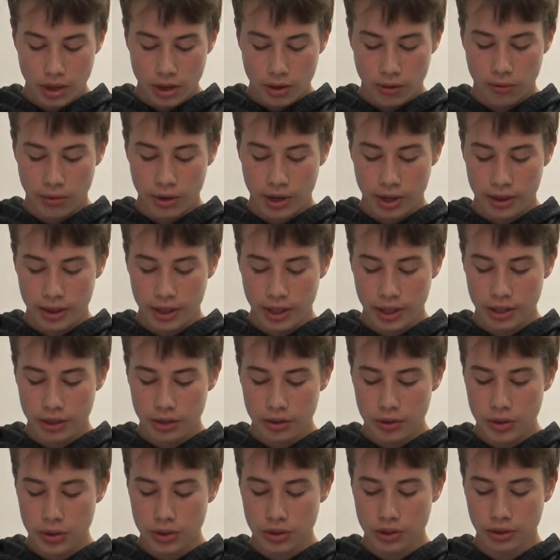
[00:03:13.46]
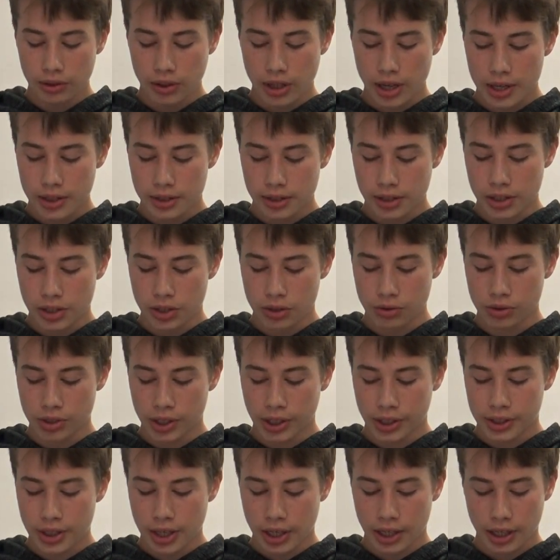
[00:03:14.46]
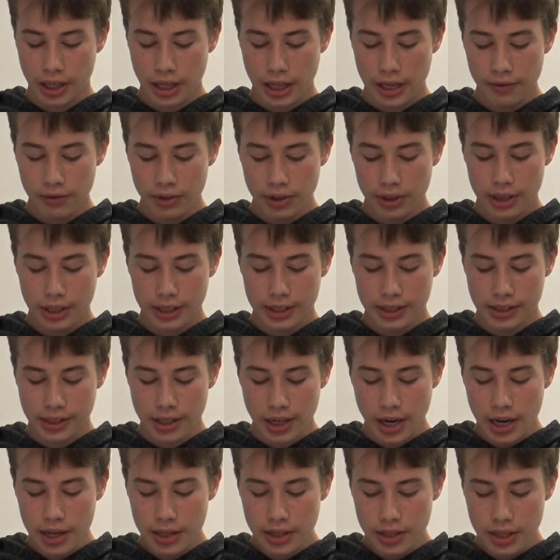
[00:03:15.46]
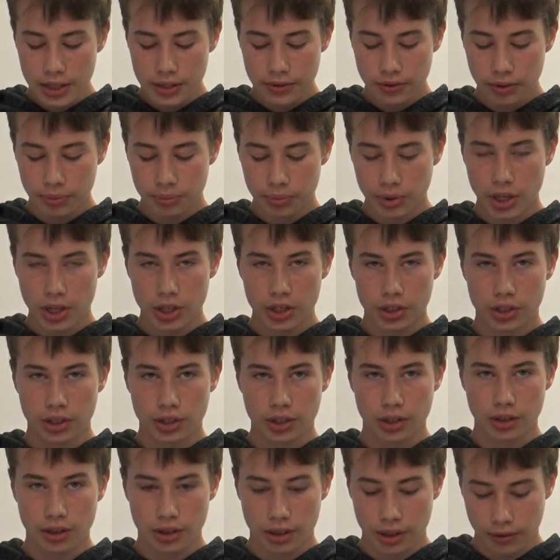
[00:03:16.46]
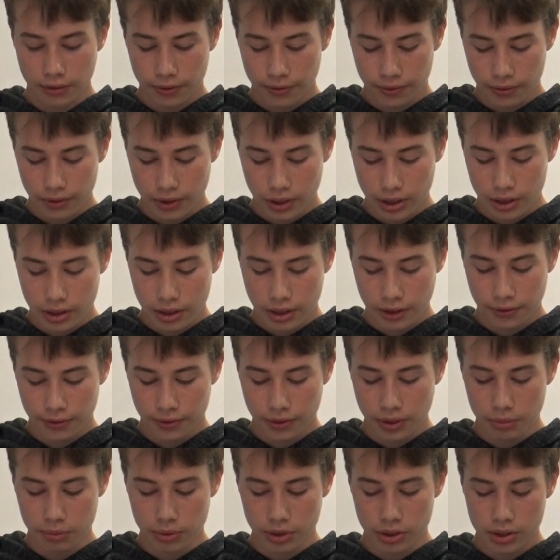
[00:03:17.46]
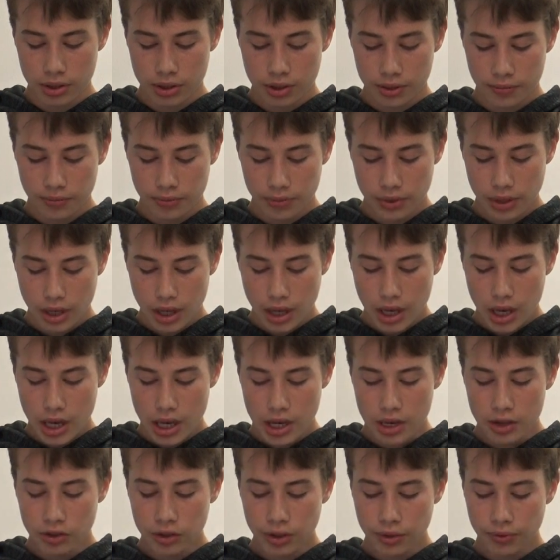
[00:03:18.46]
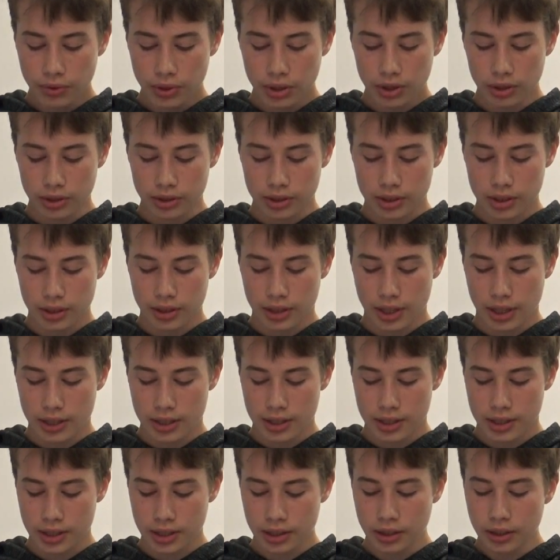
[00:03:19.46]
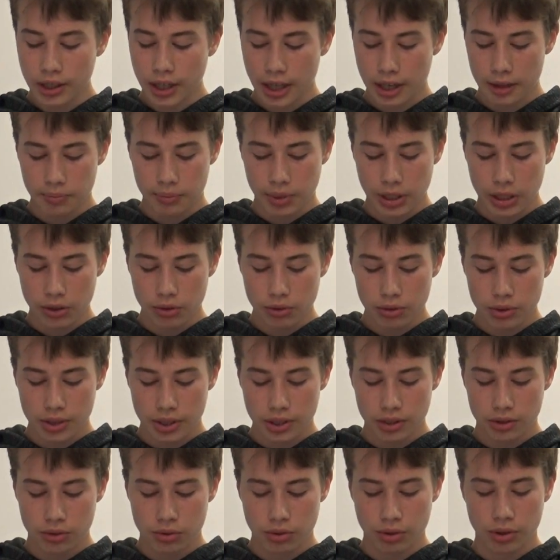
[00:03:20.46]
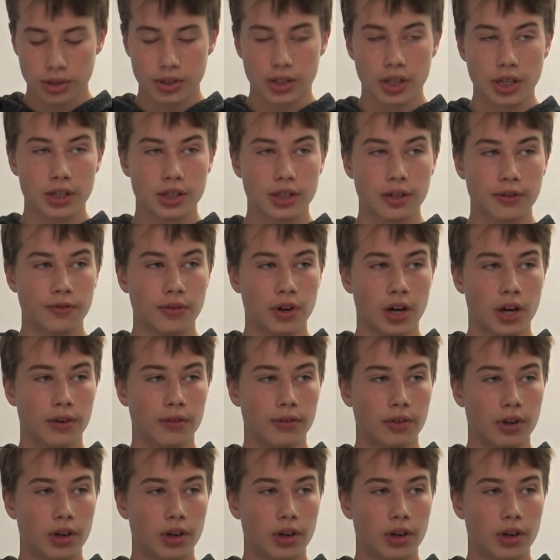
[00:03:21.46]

where they used lasers to detect even the tiniest vibration in the fibers. It revealed that silk can be used to identify